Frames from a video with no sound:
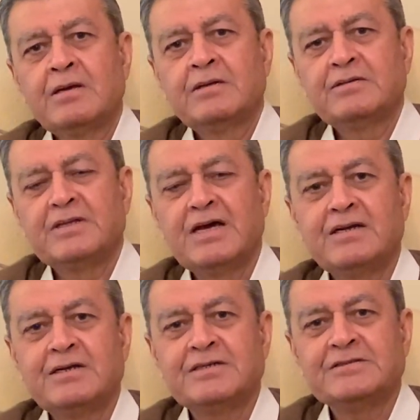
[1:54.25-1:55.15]
Then
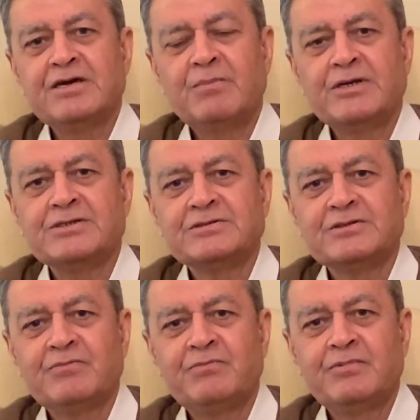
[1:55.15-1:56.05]
is the emergence of
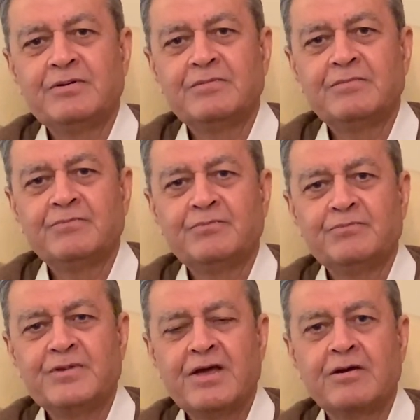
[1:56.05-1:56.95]

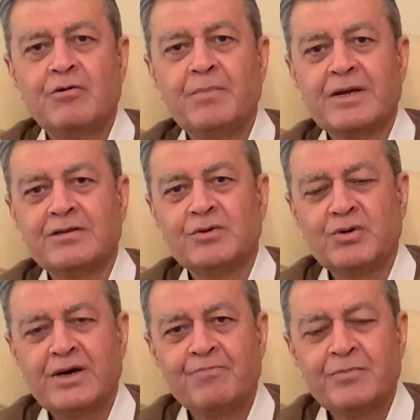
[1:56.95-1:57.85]
Diego
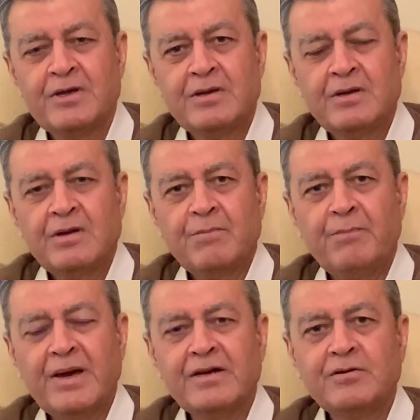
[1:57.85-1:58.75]
Maradona.
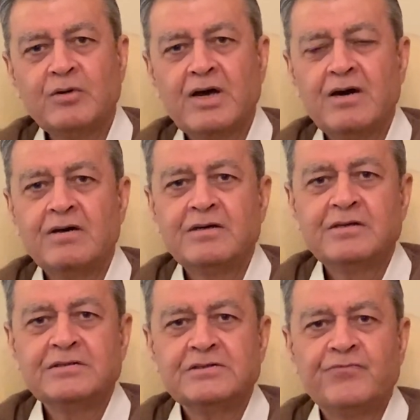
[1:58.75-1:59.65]
Maradona,
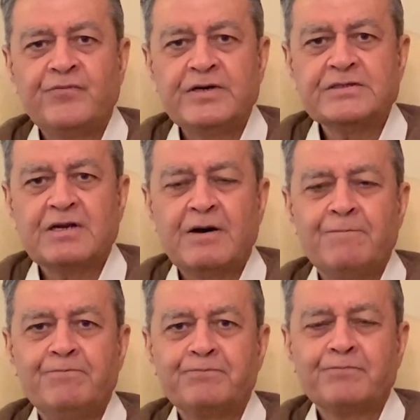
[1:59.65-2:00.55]
the first club
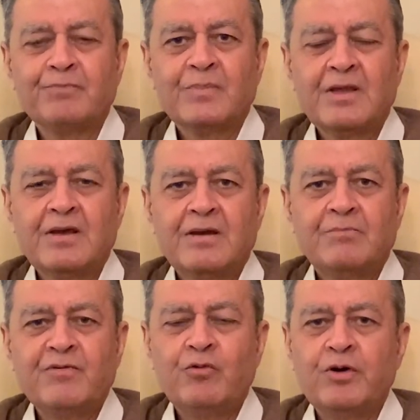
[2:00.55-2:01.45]

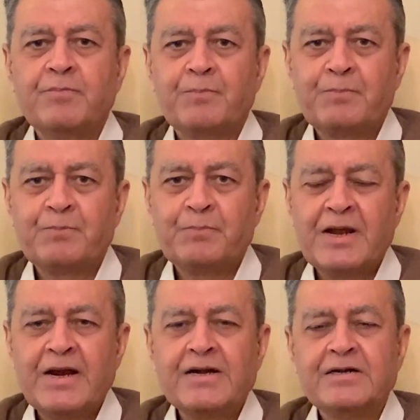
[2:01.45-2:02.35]
before he
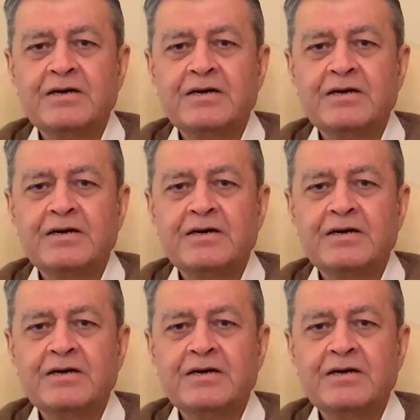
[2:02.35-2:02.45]
played